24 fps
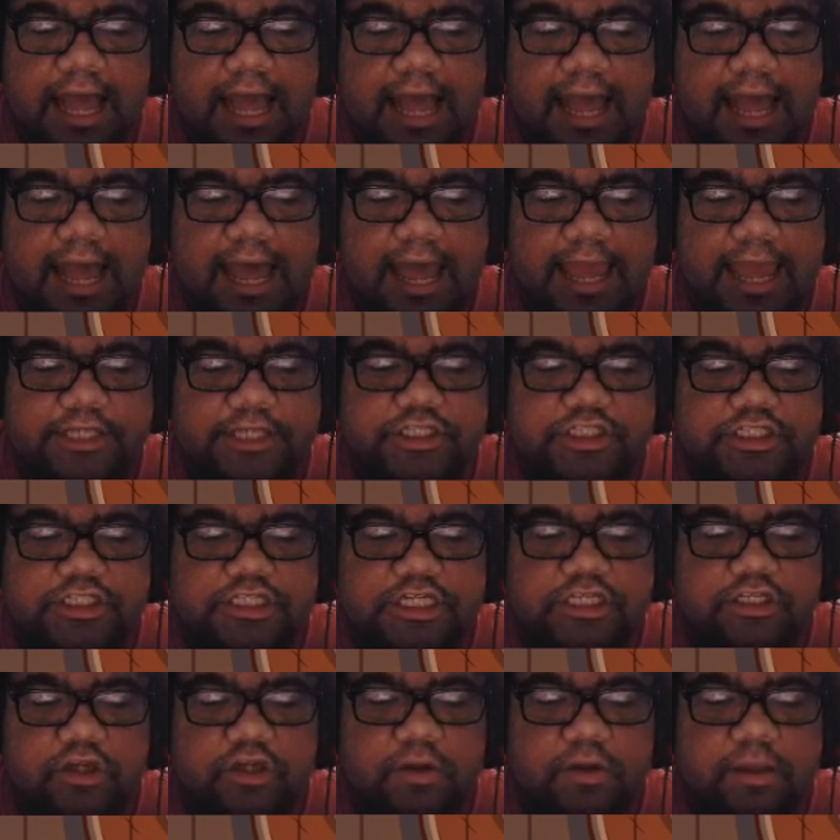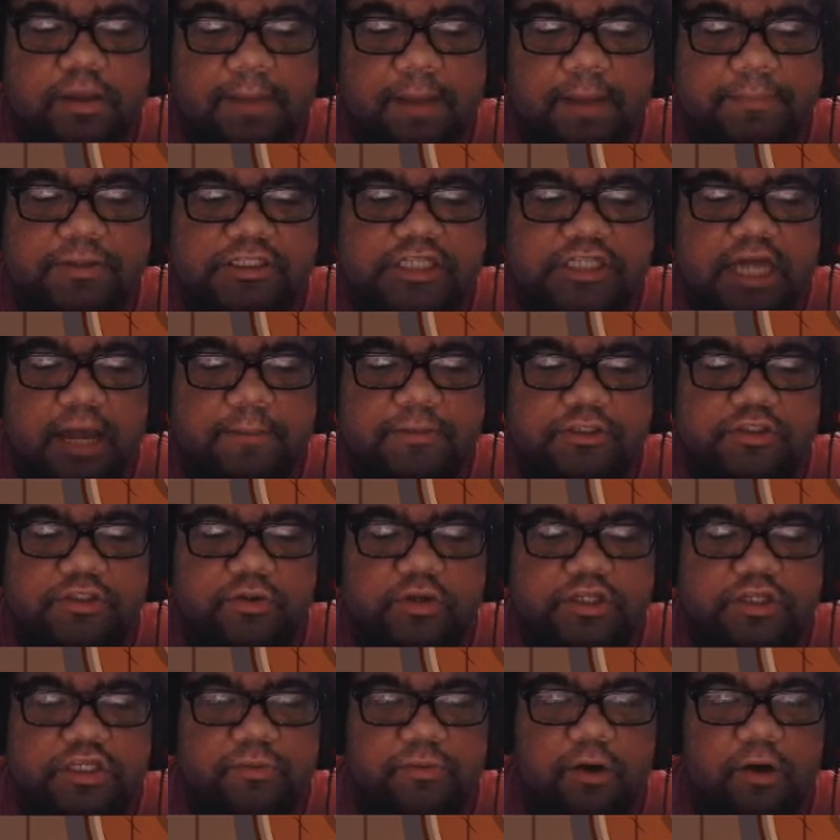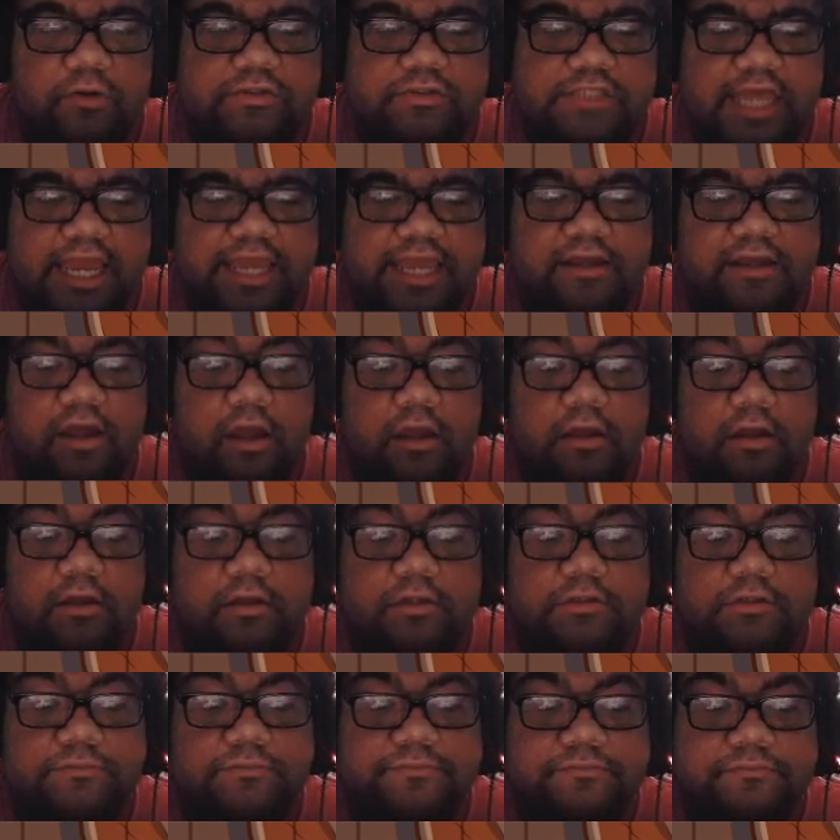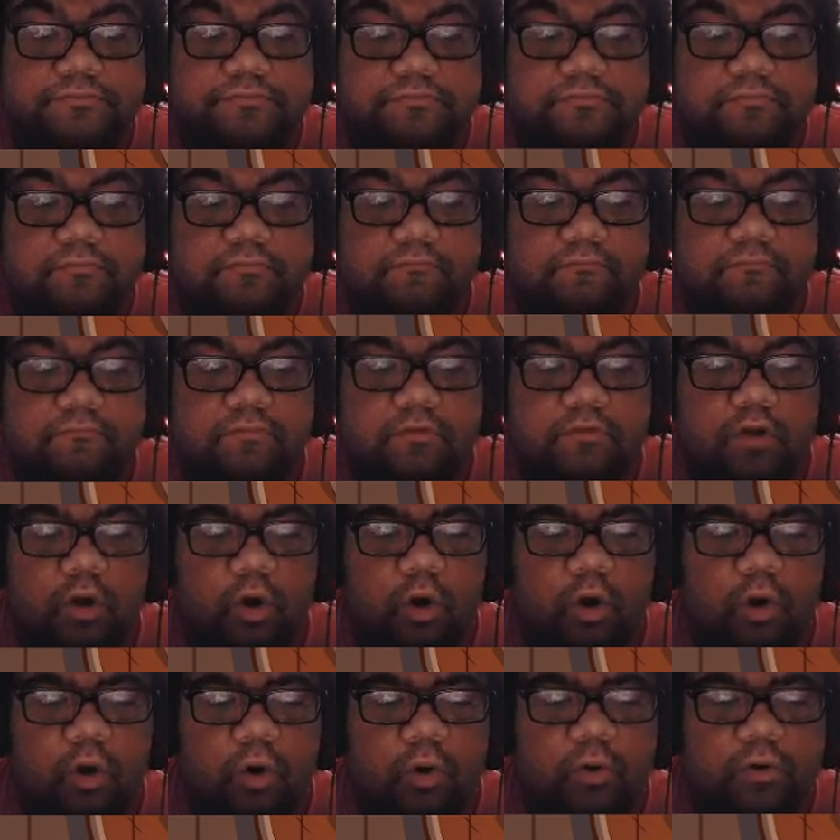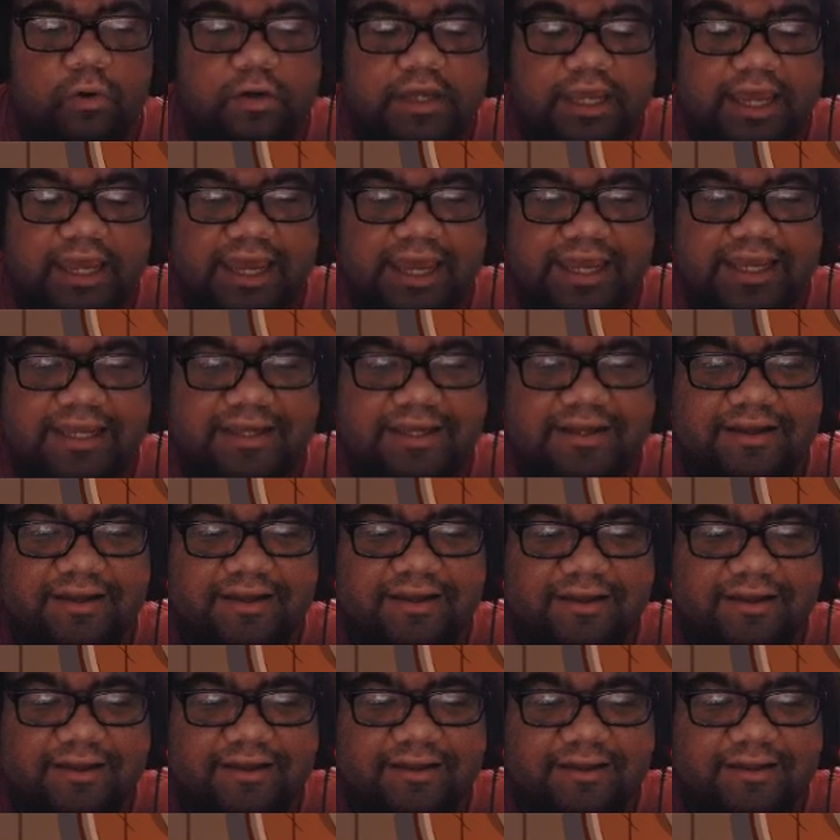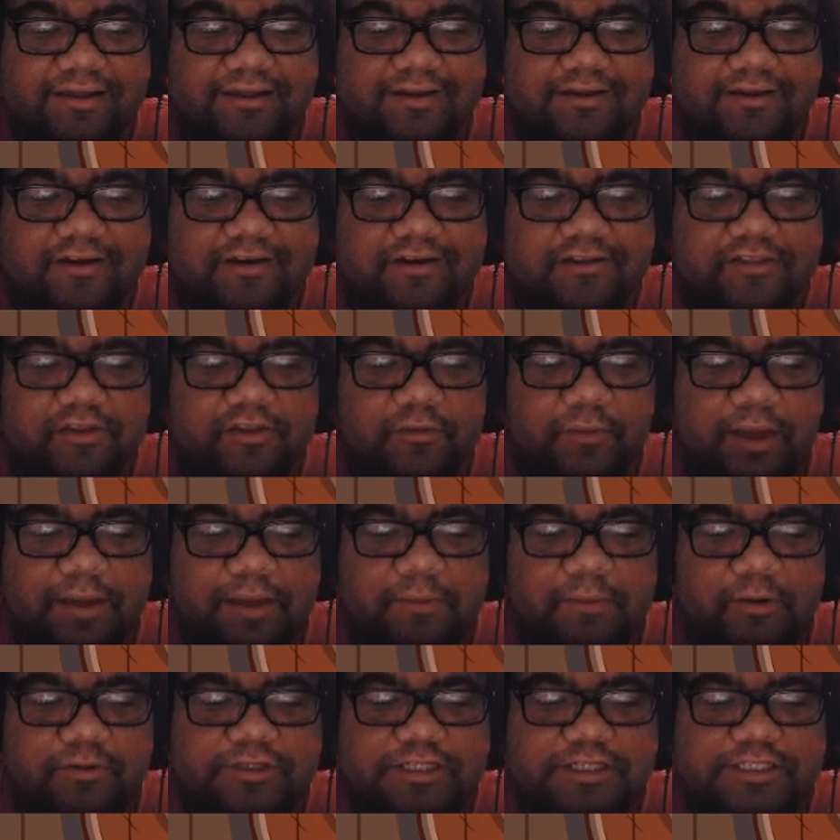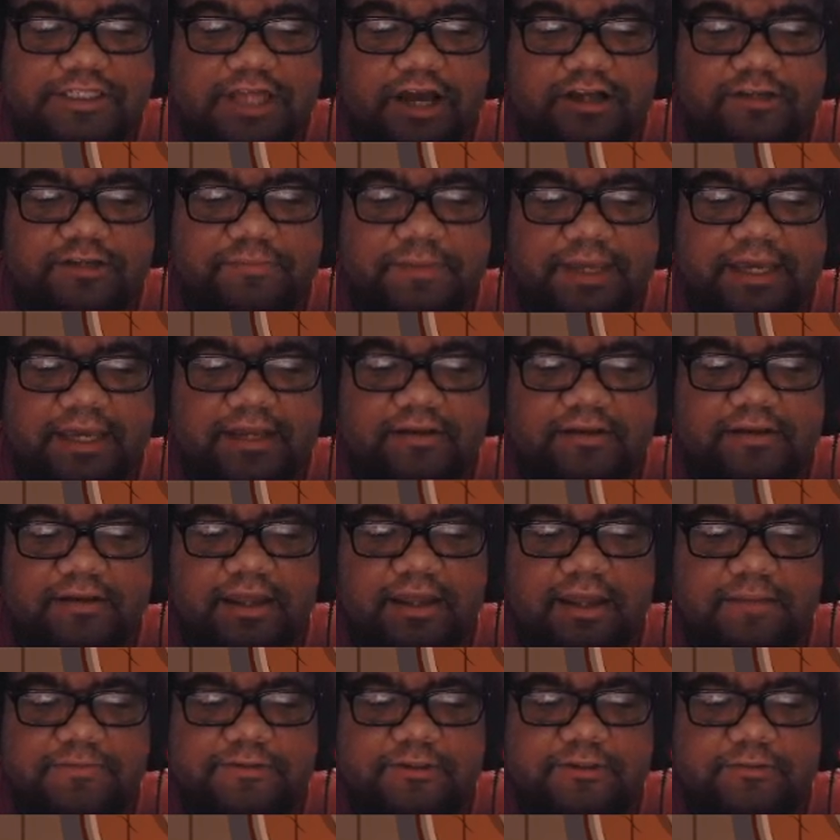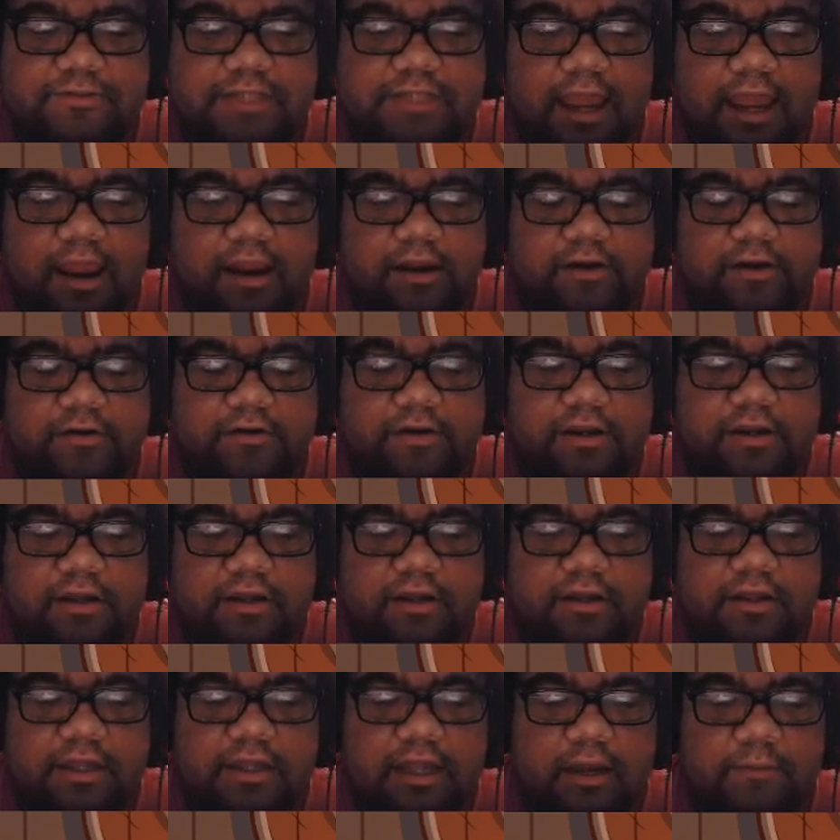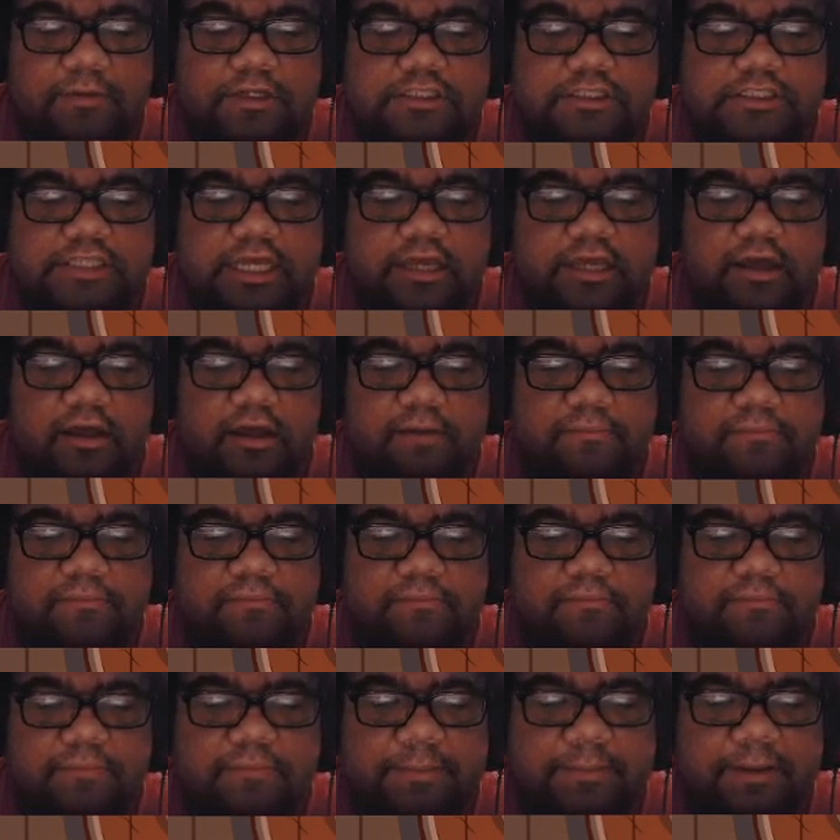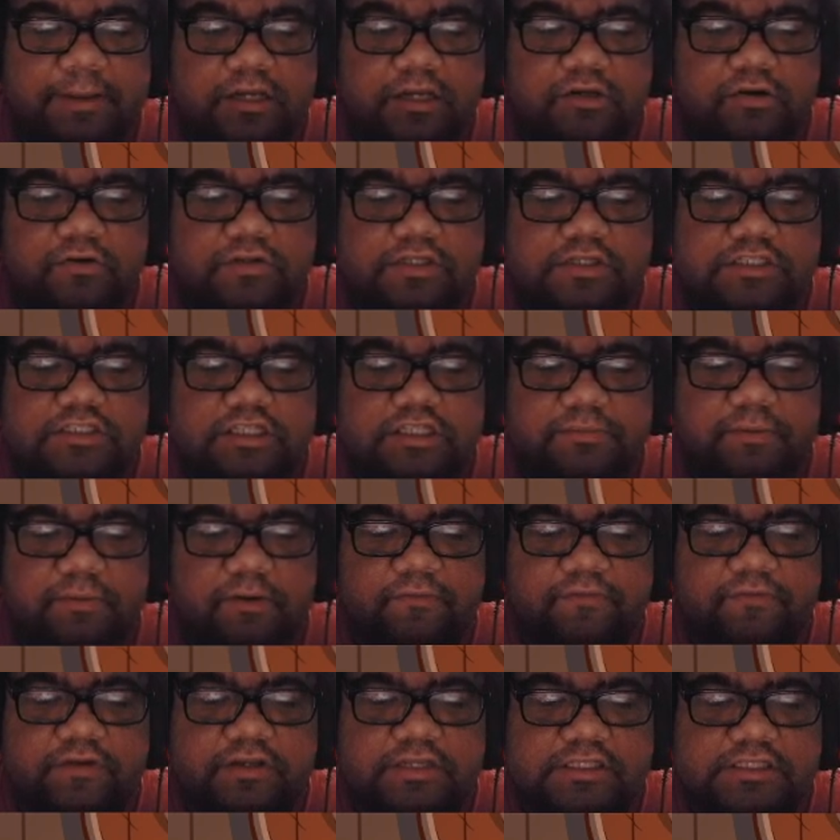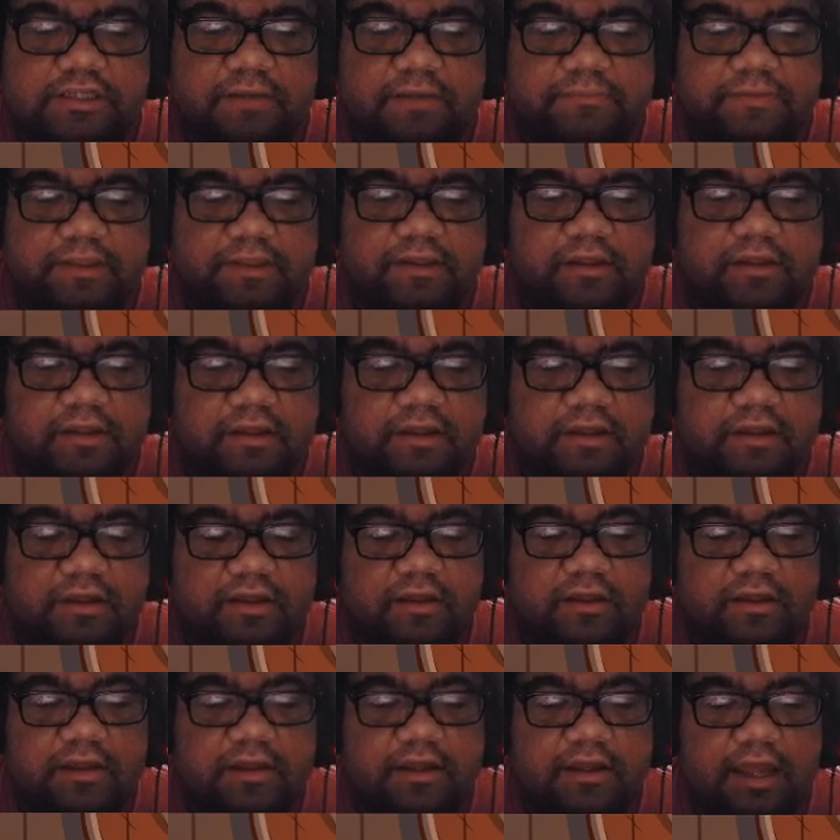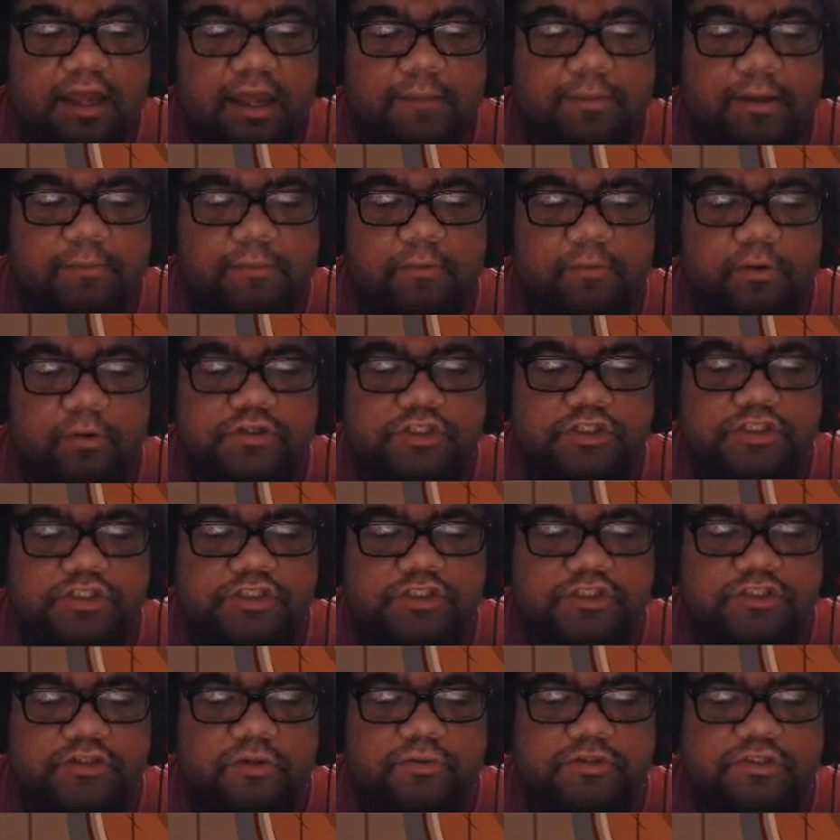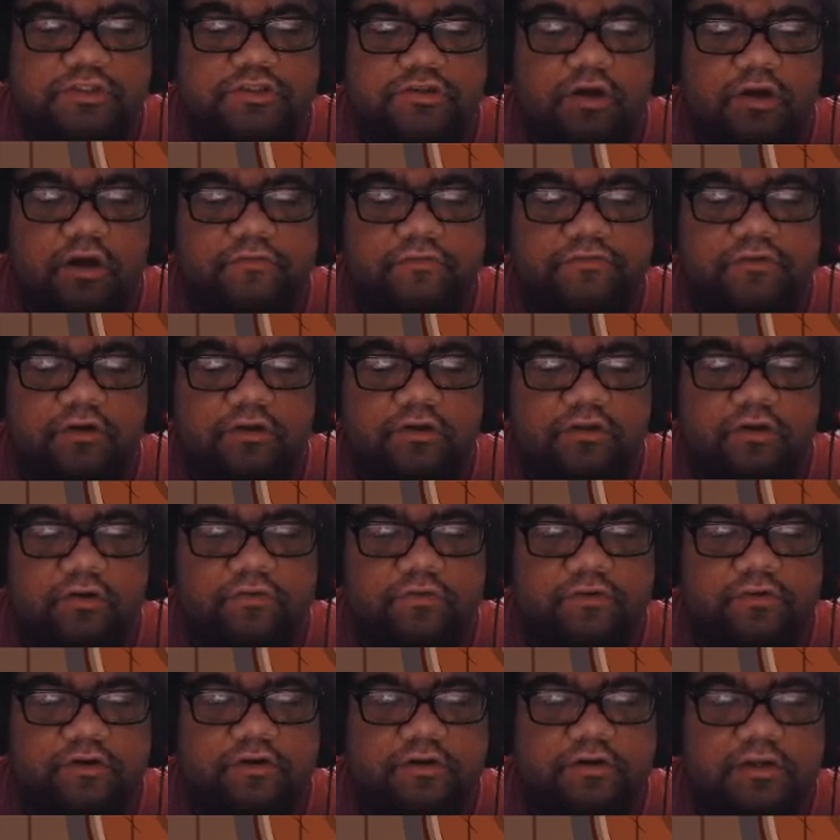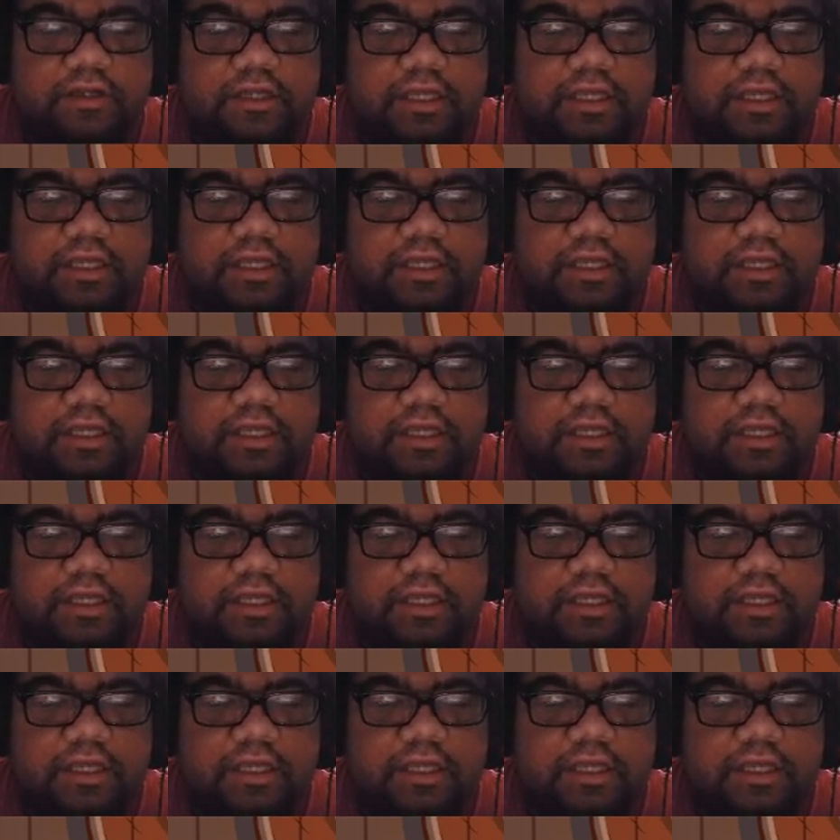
I just need to go get my pajamas on. You hold tight. Okay. The way Mocha tucked me in, I'm so tired. I want to stay up. Maybe I can turn the sleepover into something. I bet Mocha's just so soft all over.